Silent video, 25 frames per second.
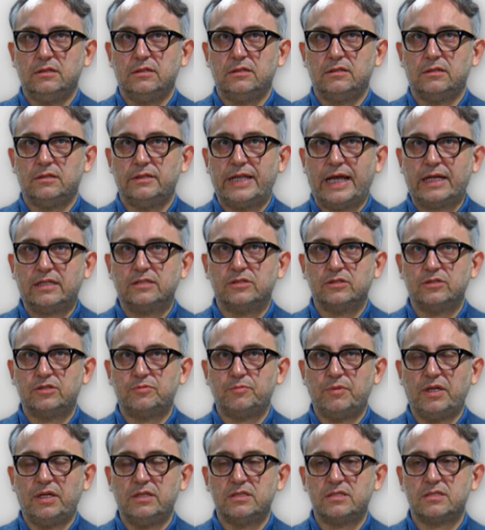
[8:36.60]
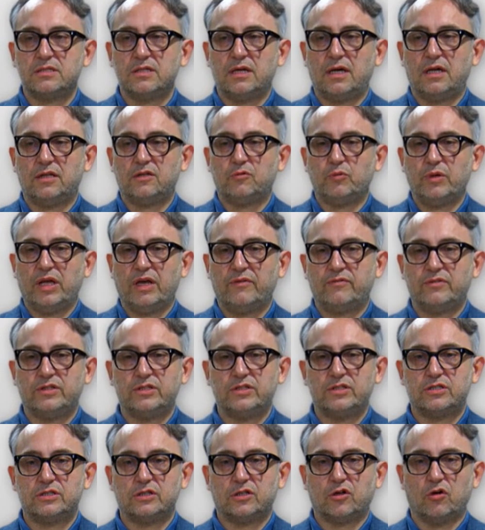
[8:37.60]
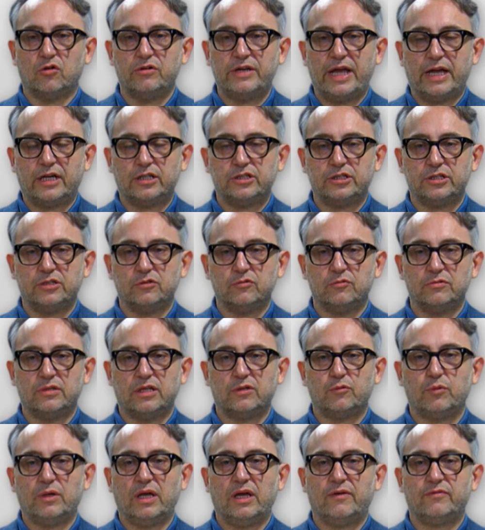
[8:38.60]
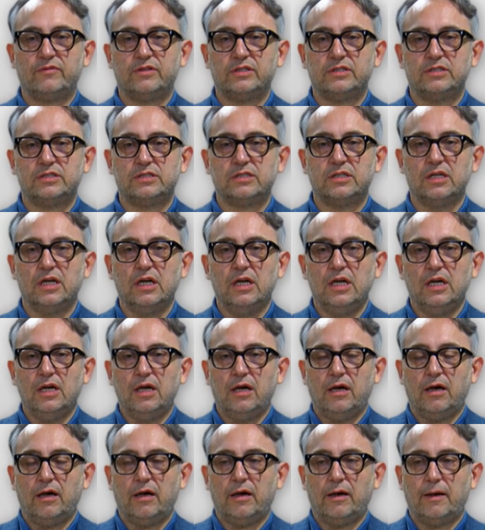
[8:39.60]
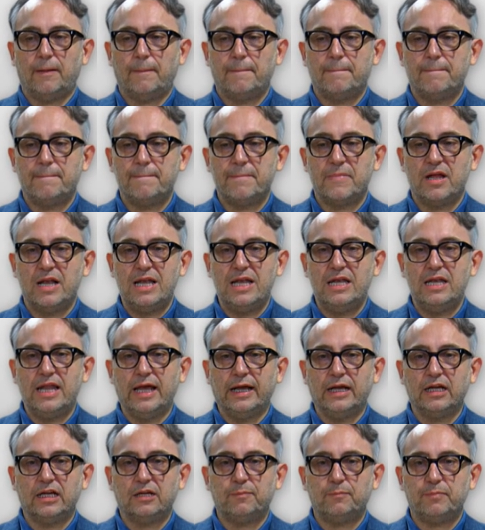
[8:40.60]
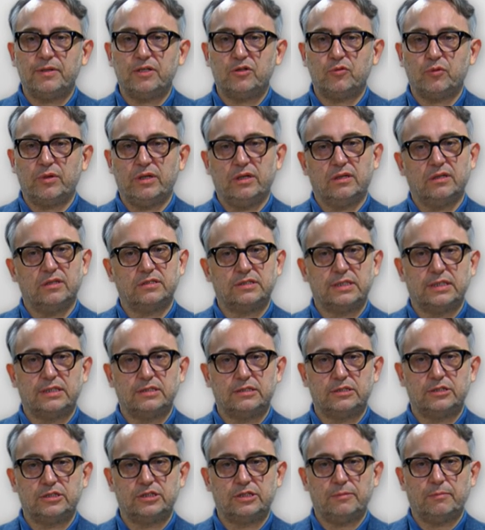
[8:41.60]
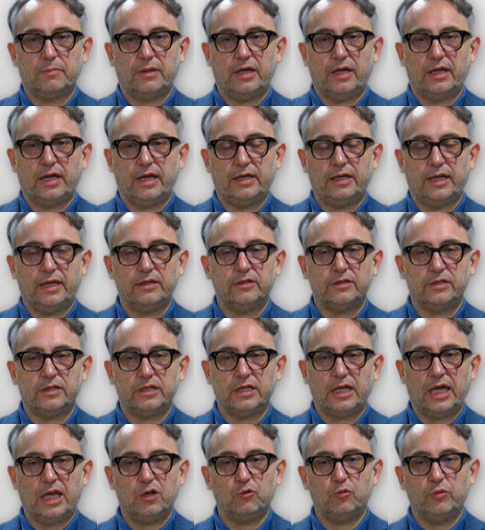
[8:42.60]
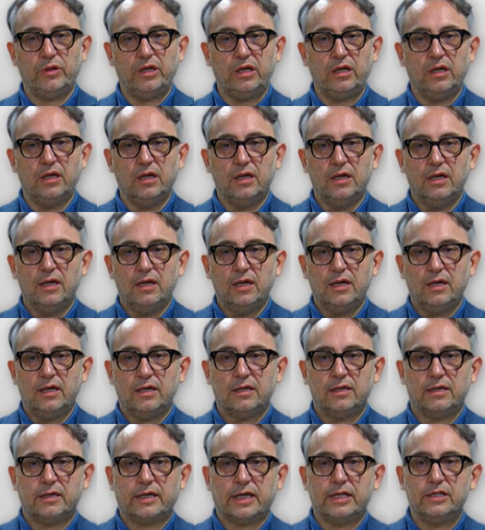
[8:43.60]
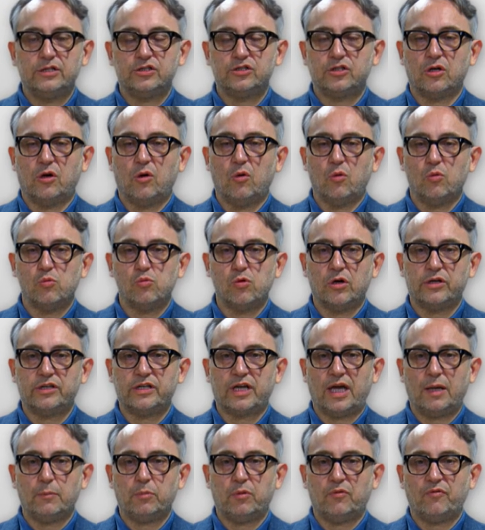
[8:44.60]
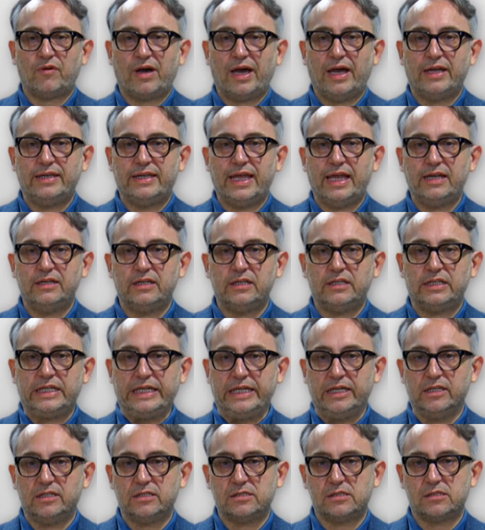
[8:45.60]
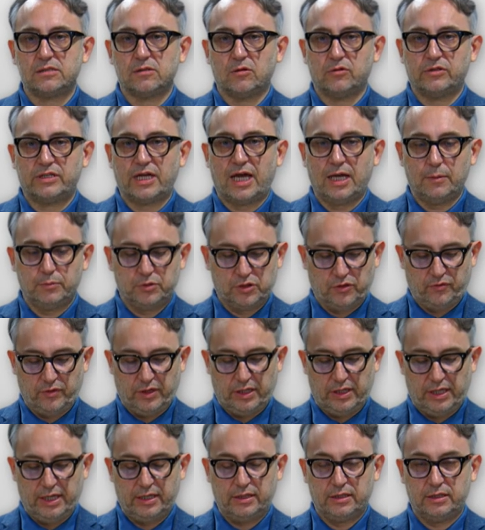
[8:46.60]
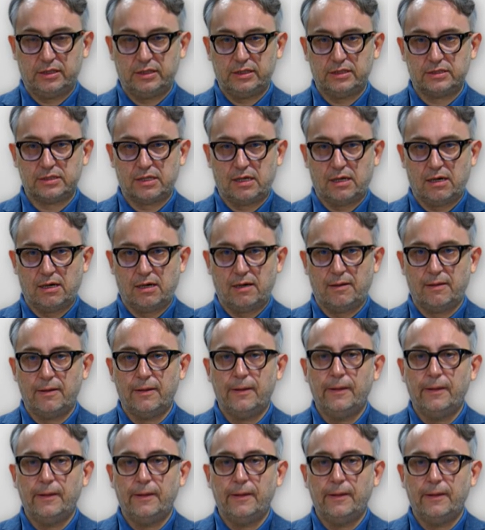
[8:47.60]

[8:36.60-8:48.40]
Nexus means that we have this connection, that we have this um, link between citizenship and identity. And we uh, can show what type of identities or types of identities are